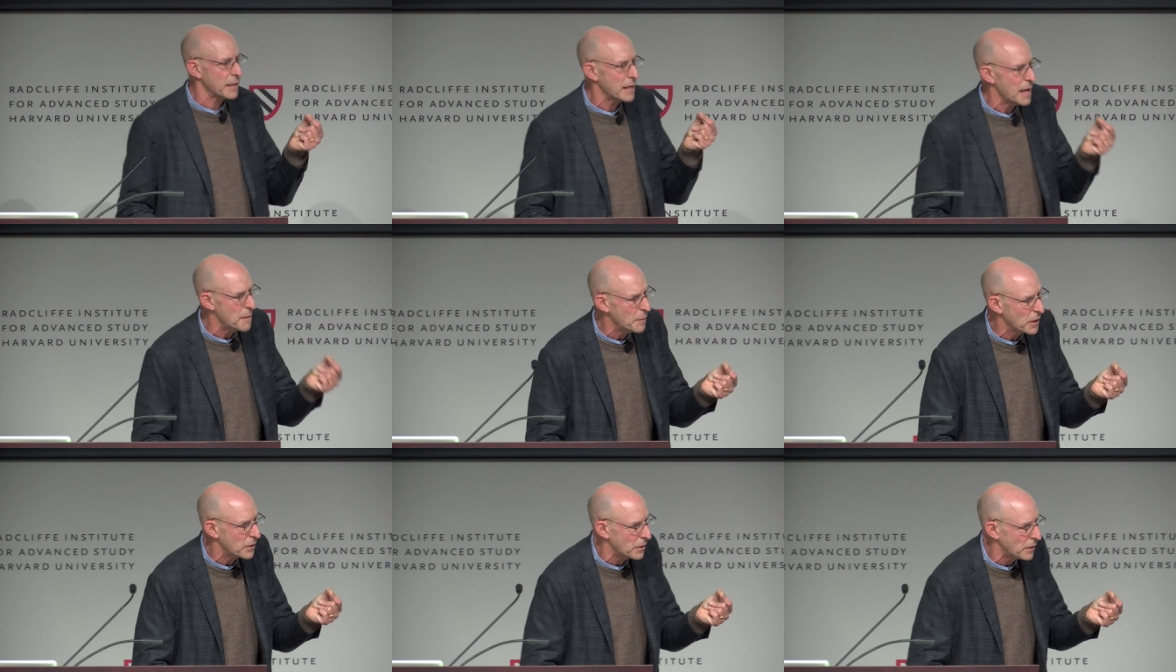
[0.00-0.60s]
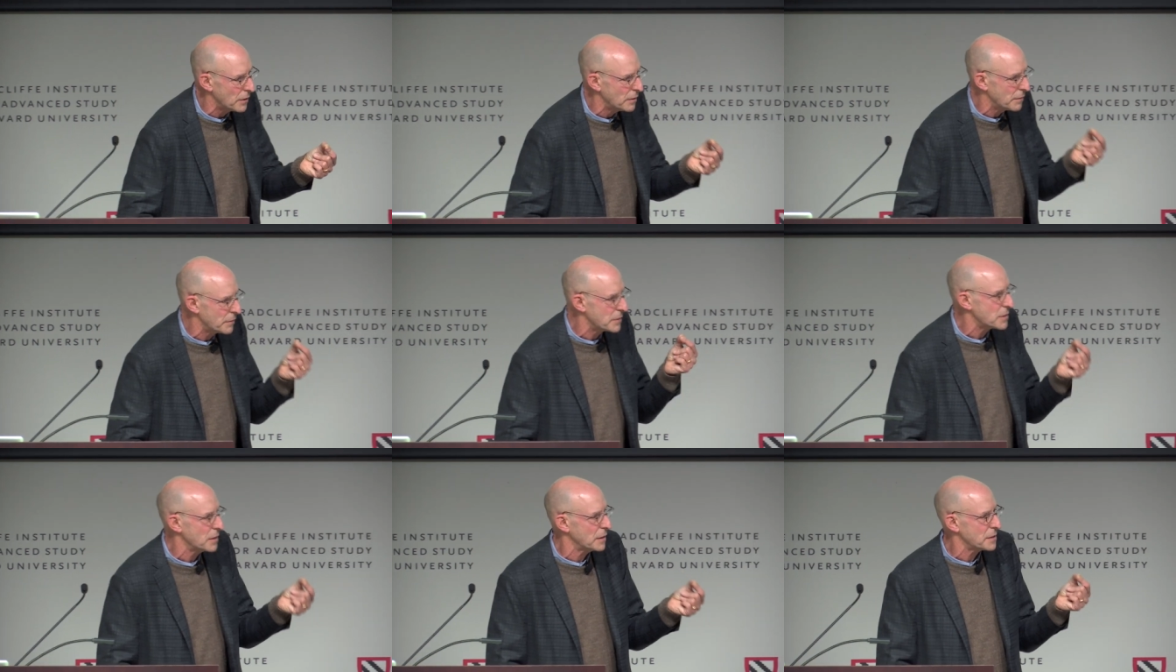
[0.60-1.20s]
chemical,
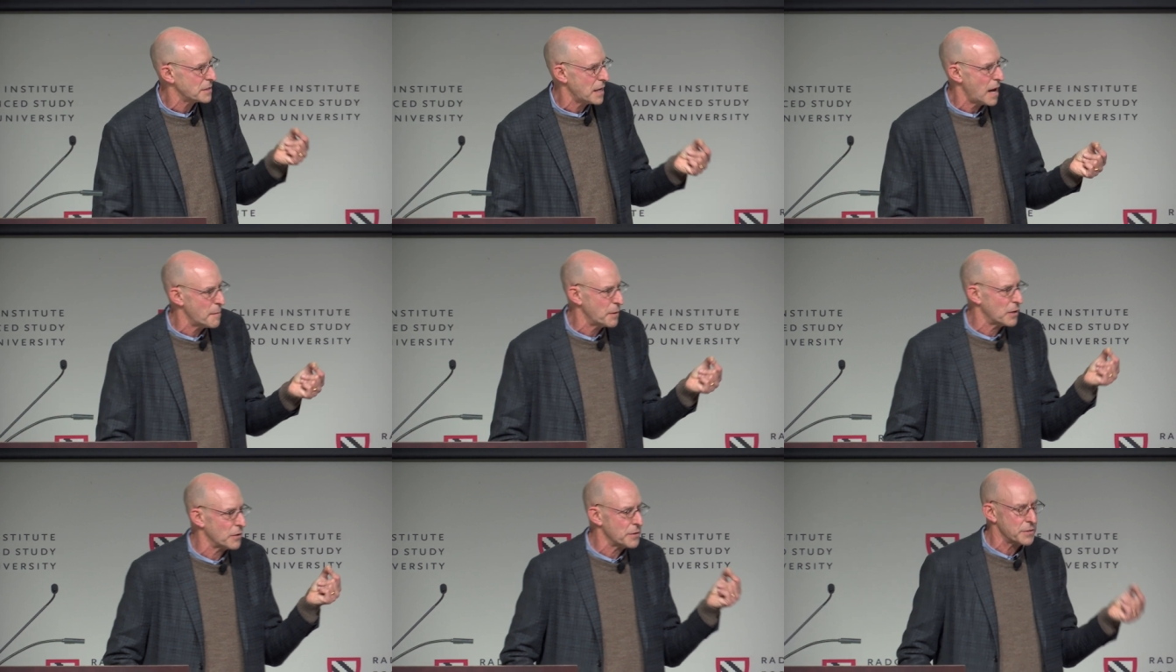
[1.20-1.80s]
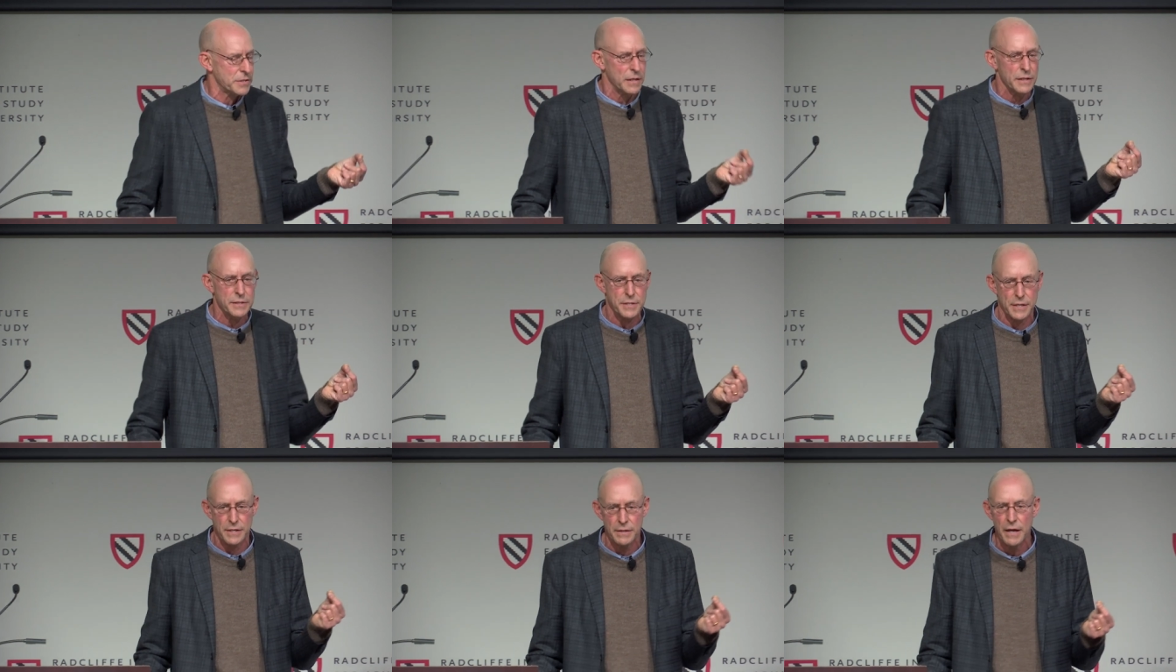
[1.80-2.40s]
the psilocybin or the
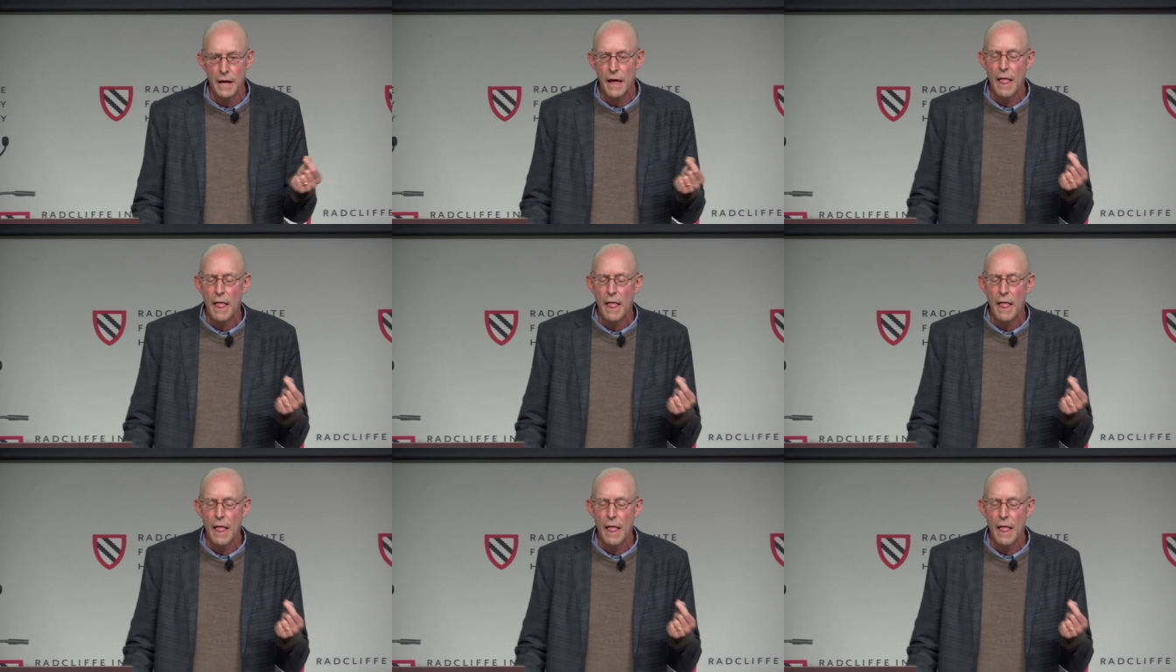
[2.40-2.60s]
psilocin,